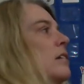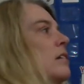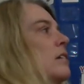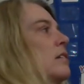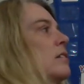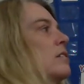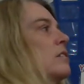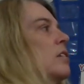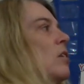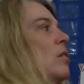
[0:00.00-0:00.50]

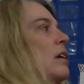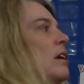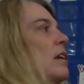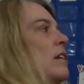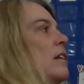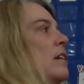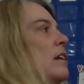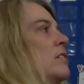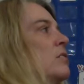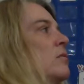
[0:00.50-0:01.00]
So in
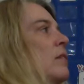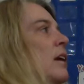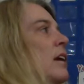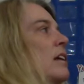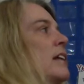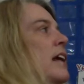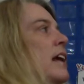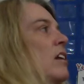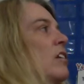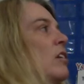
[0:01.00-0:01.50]
this
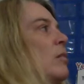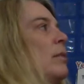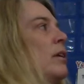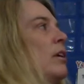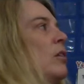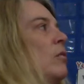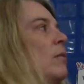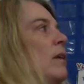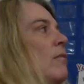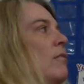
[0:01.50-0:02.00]
rectangle up
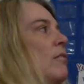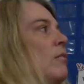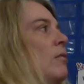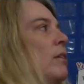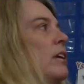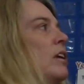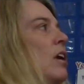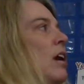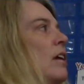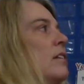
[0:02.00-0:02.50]
here, we have 3
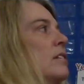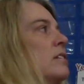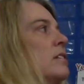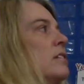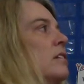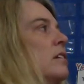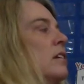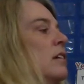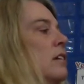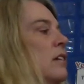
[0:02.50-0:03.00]
dots.
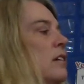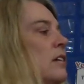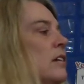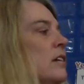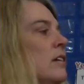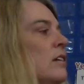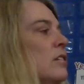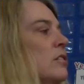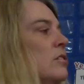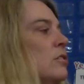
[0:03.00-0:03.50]

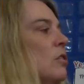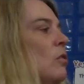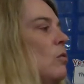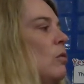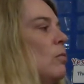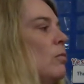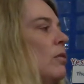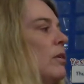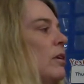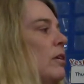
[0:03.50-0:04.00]
So we'll
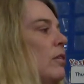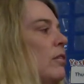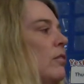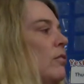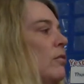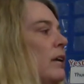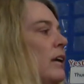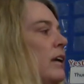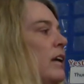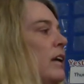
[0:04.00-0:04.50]
put a
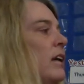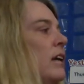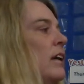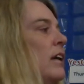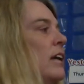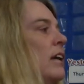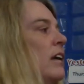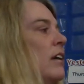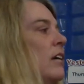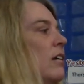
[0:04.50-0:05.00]
3
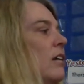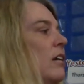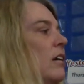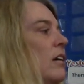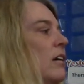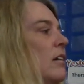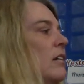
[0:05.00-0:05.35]
here.